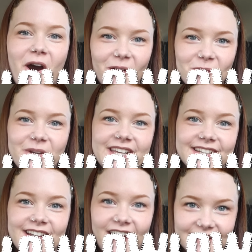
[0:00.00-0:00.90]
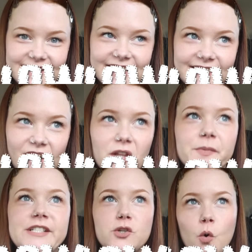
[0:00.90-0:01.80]
Halloween hunting,
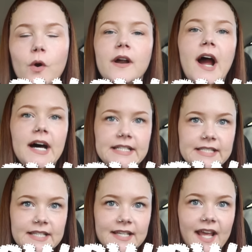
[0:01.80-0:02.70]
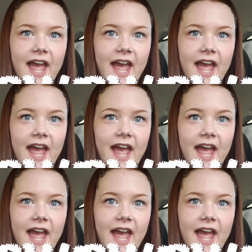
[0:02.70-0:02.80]
Halloween decor hunting.